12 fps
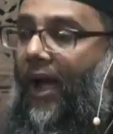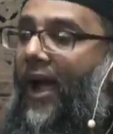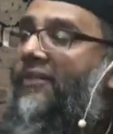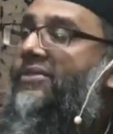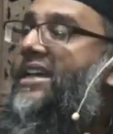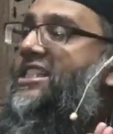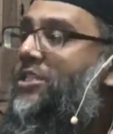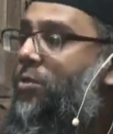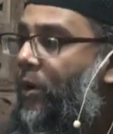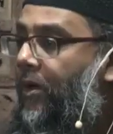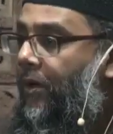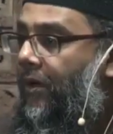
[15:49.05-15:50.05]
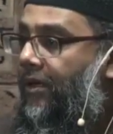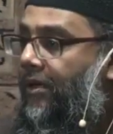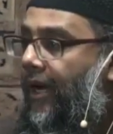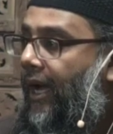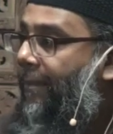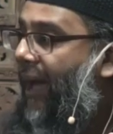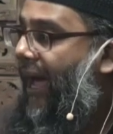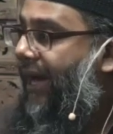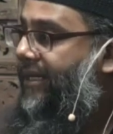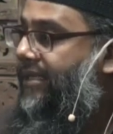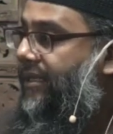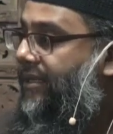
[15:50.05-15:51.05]
And they swore a
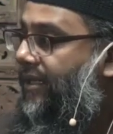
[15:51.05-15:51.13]
pact.